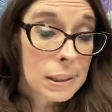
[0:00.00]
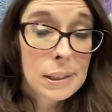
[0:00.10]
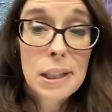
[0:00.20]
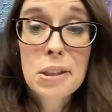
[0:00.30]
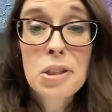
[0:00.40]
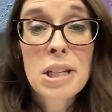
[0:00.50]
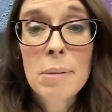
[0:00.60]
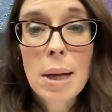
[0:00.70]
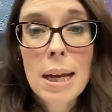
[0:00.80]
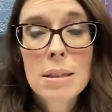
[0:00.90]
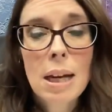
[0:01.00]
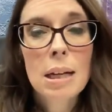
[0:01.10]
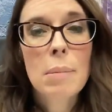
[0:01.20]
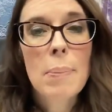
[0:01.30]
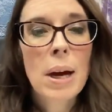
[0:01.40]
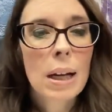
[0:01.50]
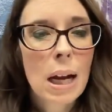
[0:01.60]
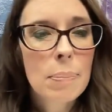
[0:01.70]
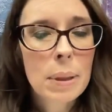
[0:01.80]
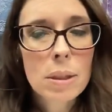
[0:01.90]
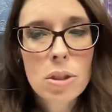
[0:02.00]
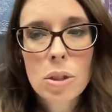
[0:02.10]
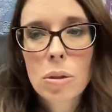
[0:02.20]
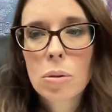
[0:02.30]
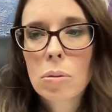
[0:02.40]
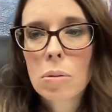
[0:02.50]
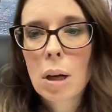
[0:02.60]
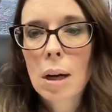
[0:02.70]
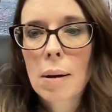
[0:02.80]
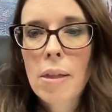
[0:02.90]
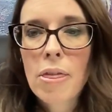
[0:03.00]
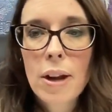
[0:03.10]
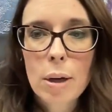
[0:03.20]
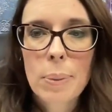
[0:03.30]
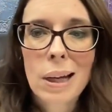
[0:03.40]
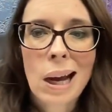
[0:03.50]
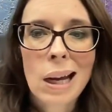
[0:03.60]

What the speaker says: understand my anxiety, my panic. I'd been to therapy.